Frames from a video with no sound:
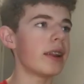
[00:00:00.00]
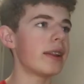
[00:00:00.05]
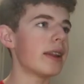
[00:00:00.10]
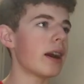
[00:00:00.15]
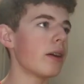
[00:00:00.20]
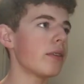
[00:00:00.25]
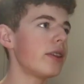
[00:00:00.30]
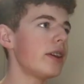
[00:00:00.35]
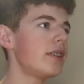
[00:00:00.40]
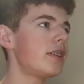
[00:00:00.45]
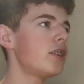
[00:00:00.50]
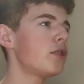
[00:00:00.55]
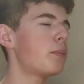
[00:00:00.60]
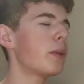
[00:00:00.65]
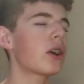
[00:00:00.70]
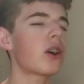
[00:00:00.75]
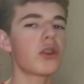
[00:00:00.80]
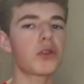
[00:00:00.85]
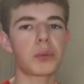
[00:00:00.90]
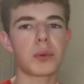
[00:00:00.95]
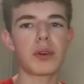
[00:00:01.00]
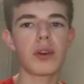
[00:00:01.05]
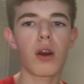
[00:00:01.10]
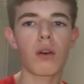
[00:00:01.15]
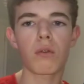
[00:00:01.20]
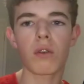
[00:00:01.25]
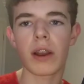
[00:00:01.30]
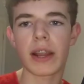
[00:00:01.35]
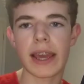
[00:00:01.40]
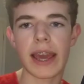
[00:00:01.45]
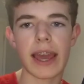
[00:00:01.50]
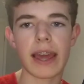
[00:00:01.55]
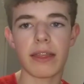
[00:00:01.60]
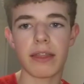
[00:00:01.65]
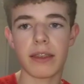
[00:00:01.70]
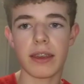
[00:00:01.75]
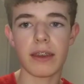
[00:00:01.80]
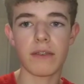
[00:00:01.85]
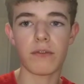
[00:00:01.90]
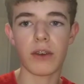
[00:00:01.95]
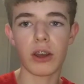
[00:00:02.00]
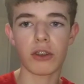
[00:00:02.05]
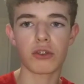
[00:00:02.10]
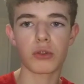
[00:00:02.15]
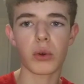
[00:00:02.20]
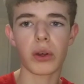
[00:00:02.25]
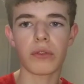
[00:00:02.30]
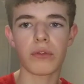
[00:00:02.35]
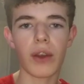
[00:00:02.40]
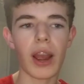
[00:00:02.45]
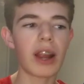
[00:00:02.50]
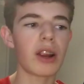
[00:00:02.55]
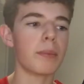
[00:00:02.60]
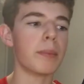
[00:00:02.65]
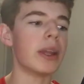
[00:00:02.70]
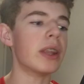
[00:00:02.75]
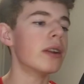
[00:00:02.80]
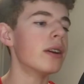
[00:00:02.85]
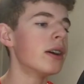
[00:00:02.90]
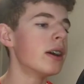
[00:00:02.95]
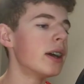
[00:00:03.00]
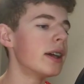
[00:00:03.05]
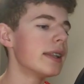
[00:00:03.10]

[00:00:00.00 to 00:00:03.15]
Now, this is because we're not running it in the virtual environment.